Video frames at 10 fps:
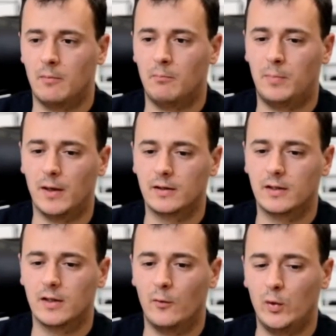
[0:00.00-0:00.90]
but
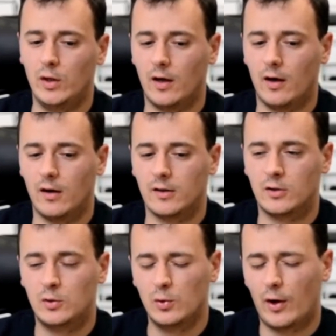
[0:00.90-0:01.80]
we
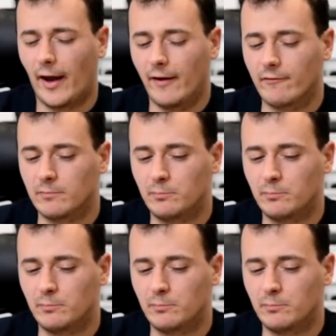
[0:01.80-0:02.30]
do have a